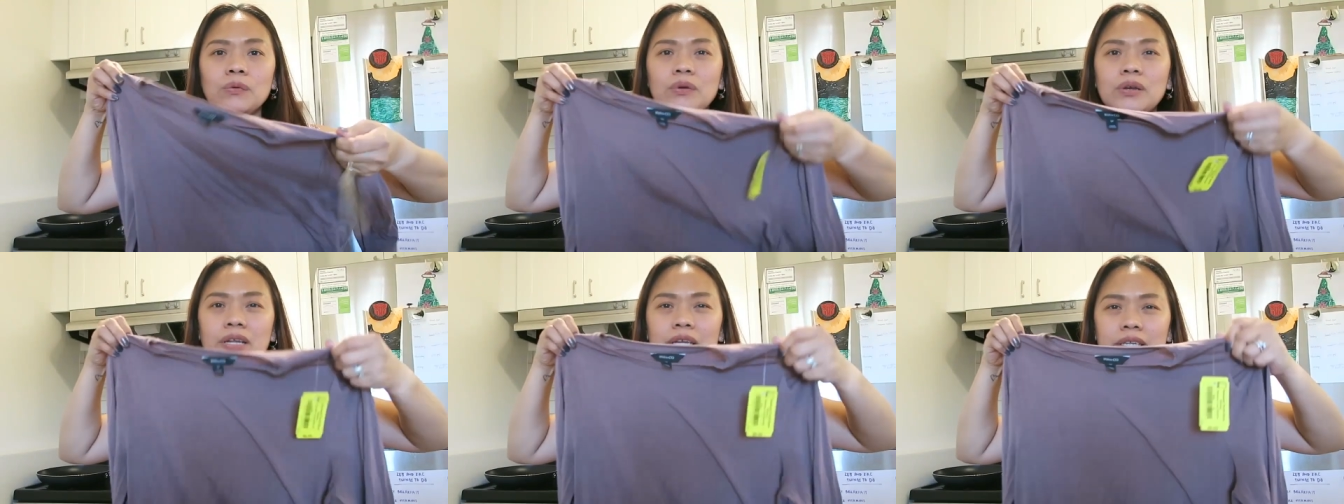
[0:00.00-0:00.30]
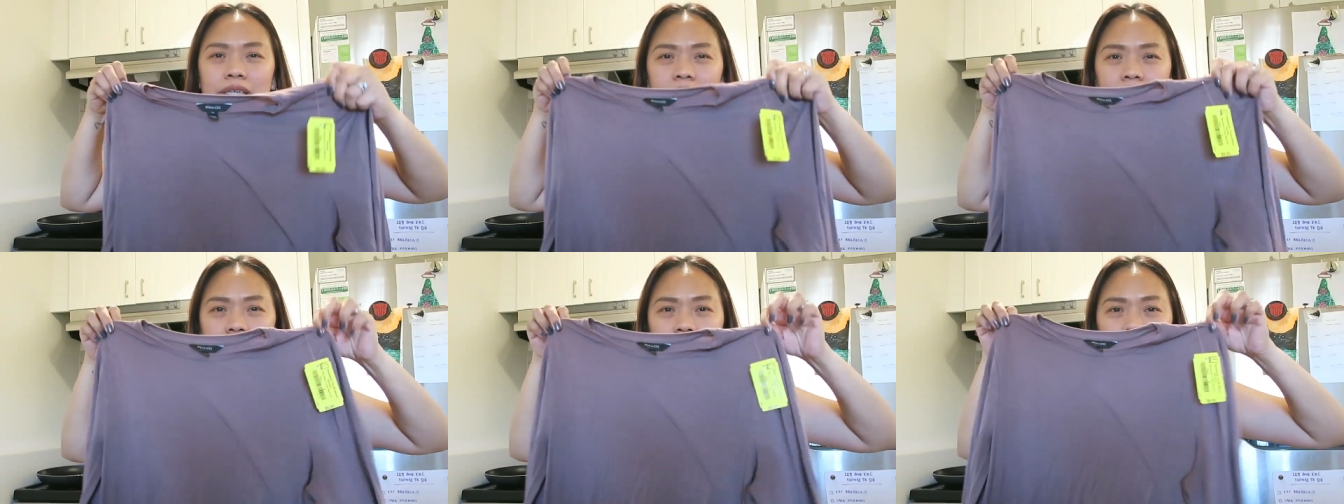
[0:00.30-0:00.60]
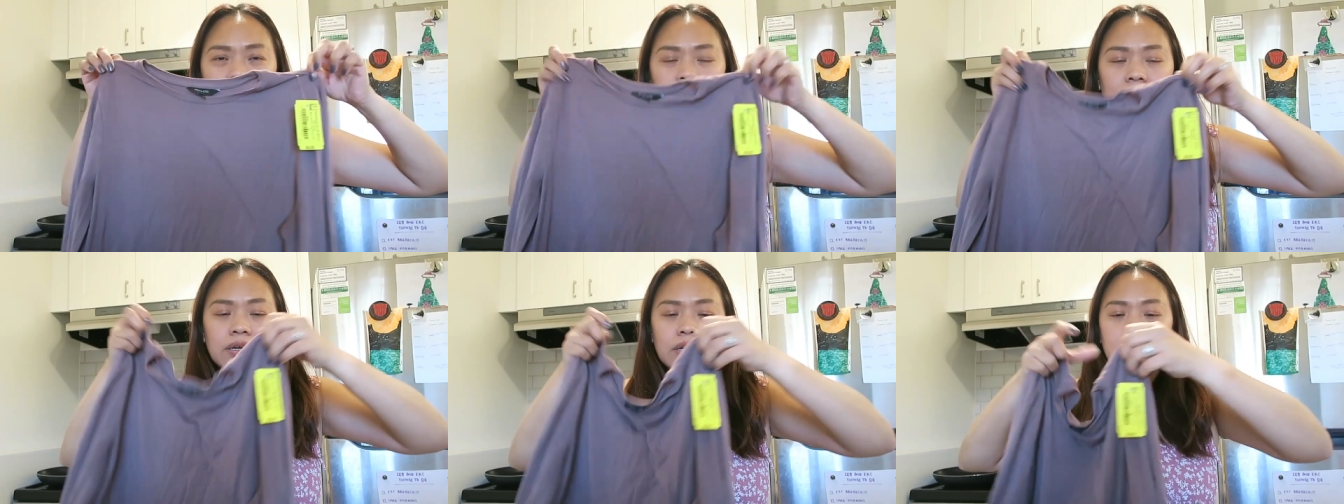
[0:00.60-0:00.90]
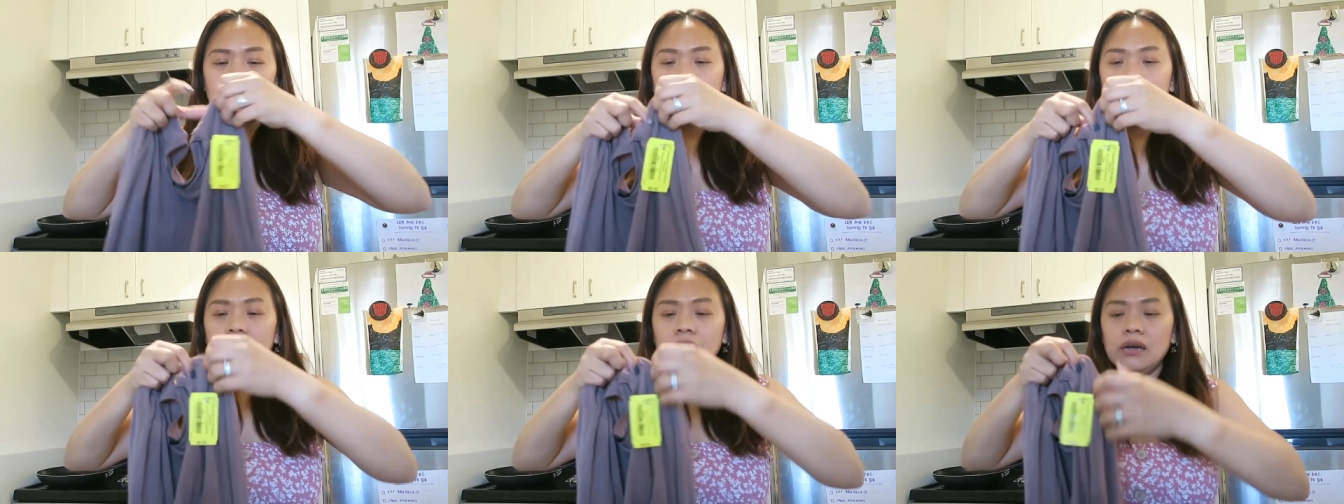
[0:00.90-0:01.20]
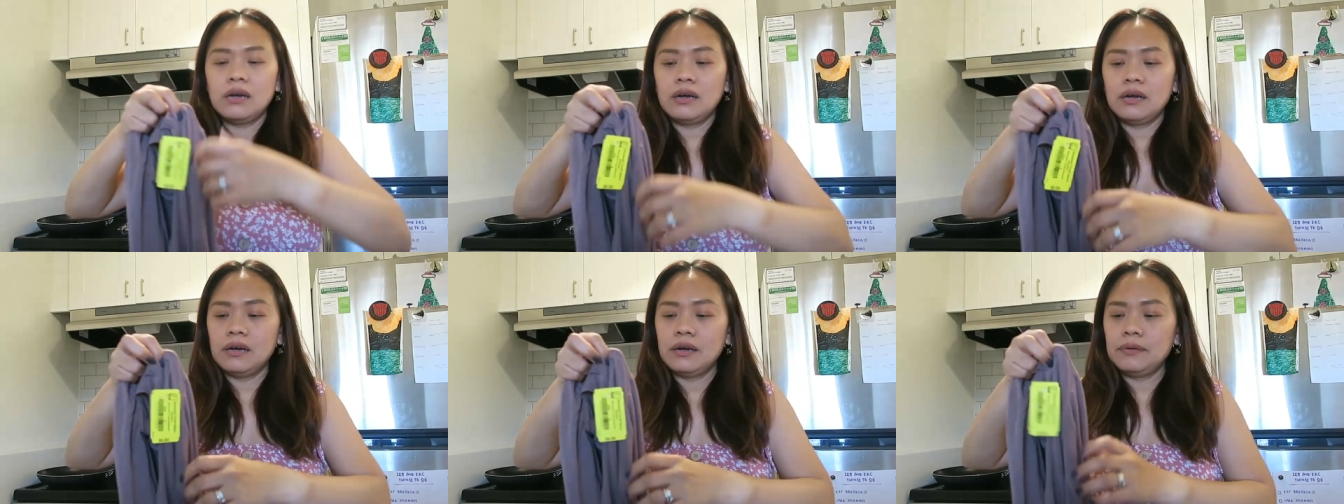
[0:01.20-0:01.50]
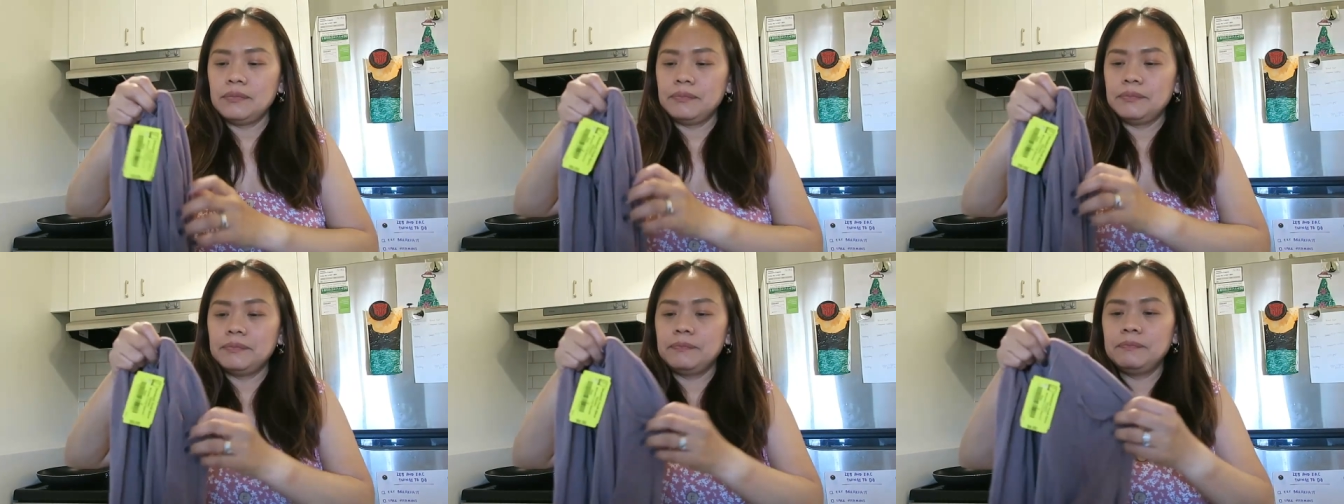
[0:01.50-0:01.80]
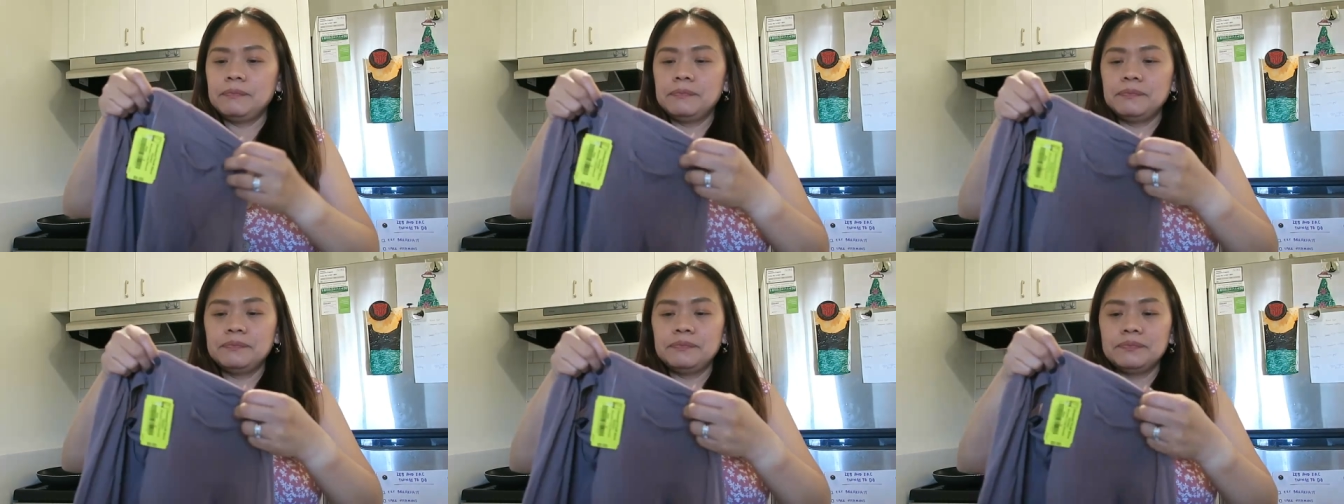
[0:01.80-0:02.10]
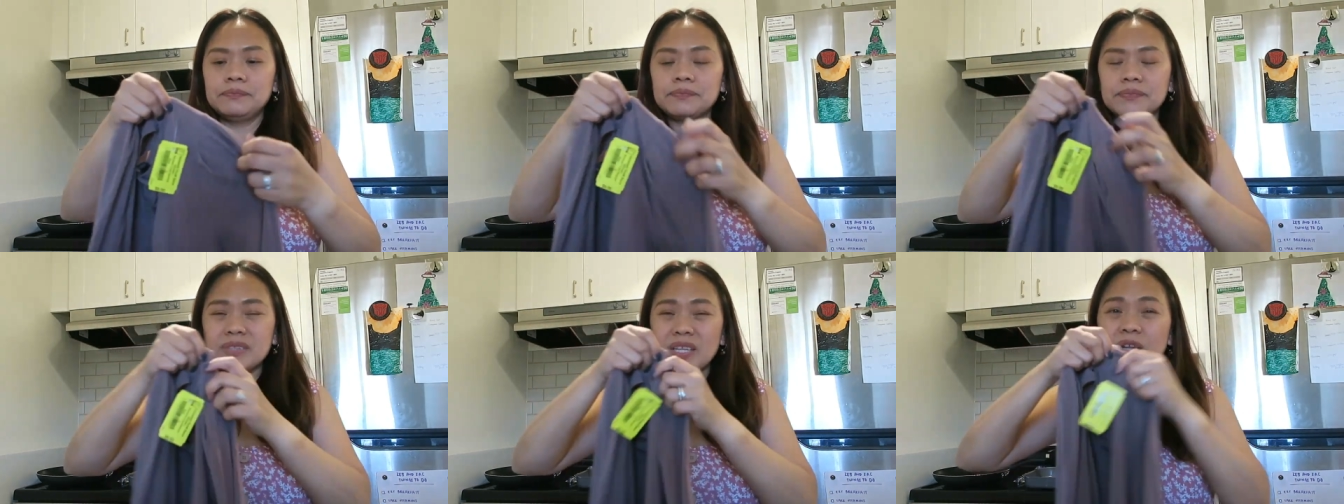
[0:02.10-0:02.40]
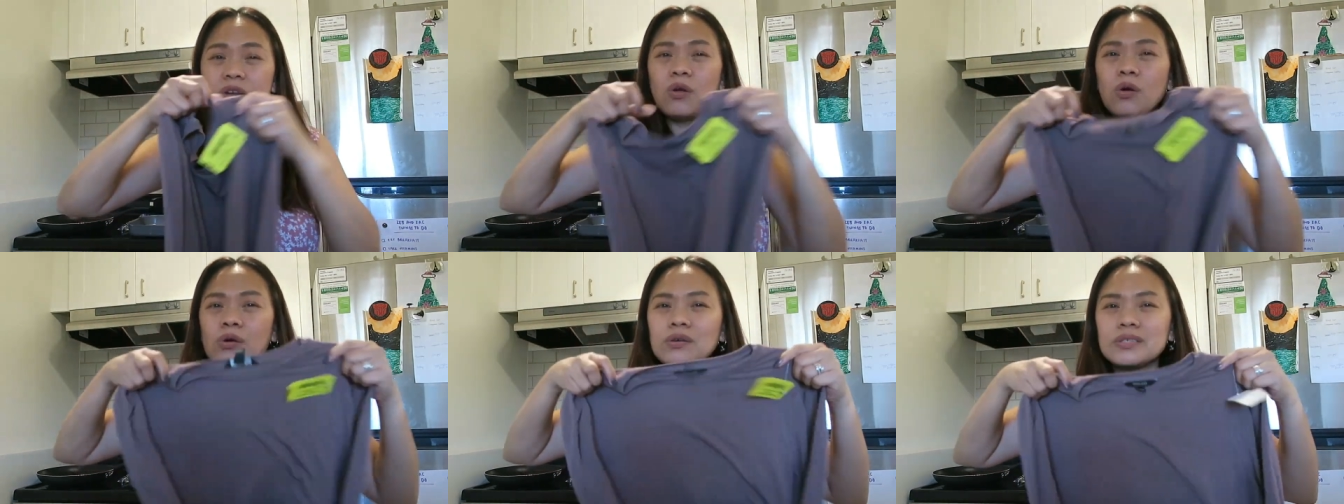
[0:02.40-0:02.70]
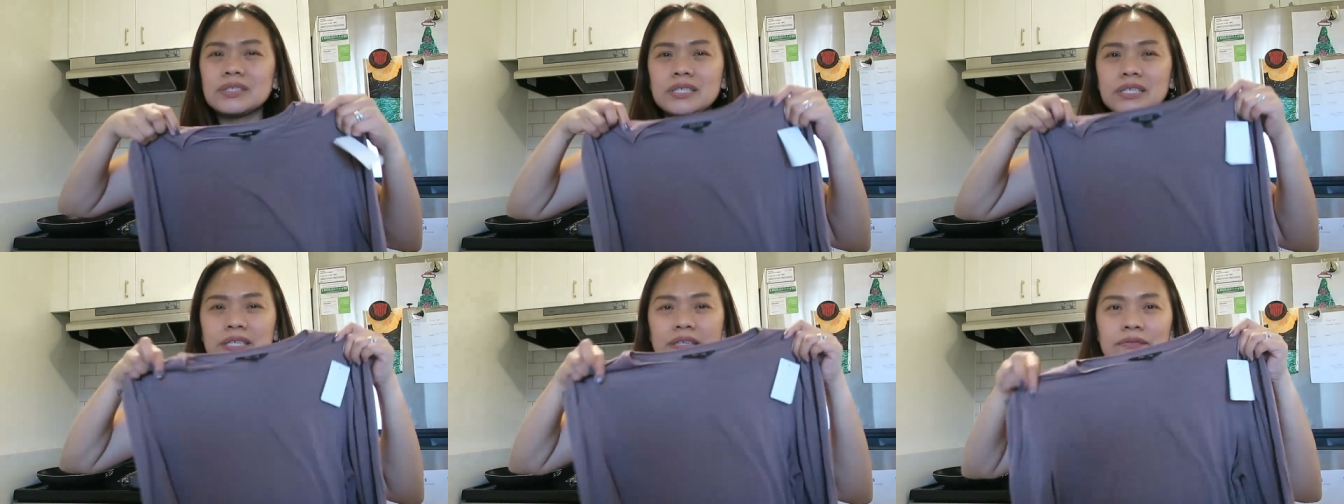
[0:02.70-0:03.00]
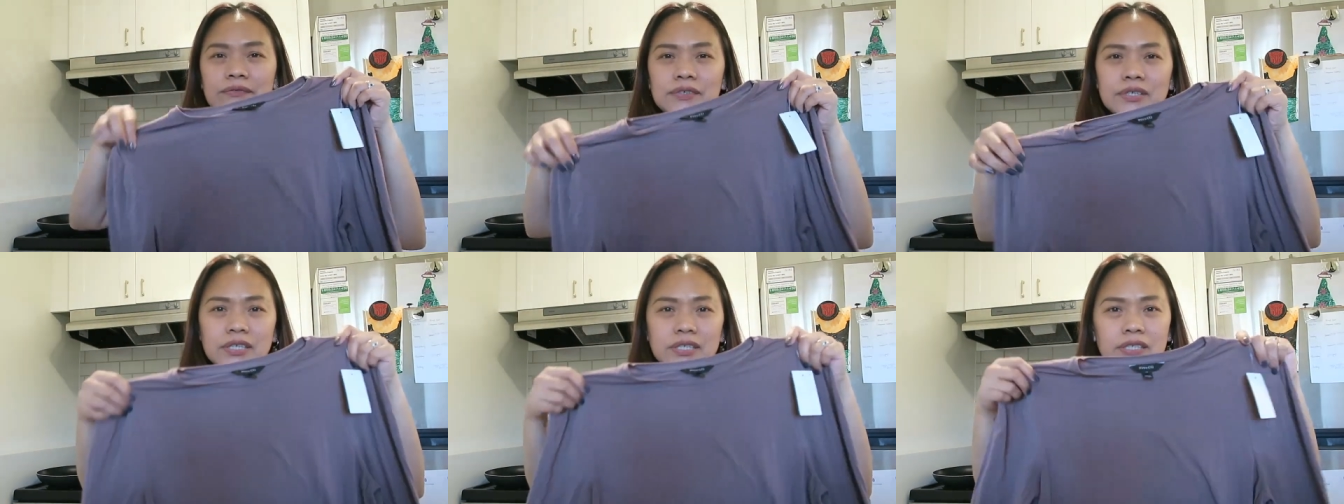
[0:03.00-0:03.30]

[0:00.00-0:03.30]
kulay ng um, long sleeves.